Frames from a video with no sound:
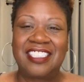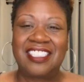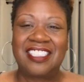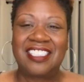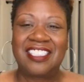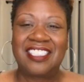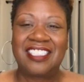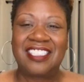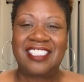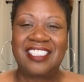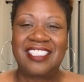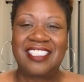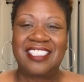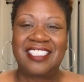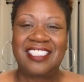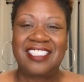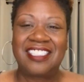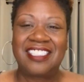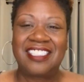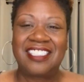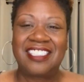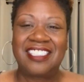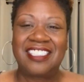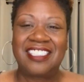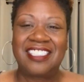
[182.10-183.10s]

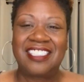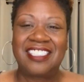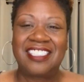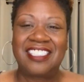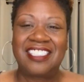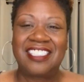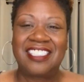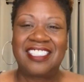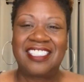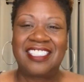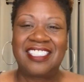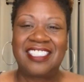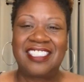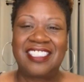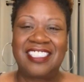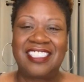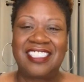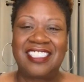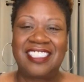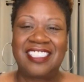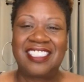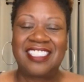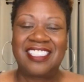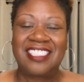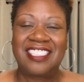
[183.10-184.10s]

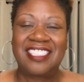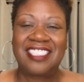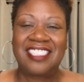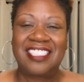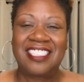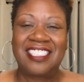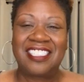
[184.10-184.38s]
[no speech]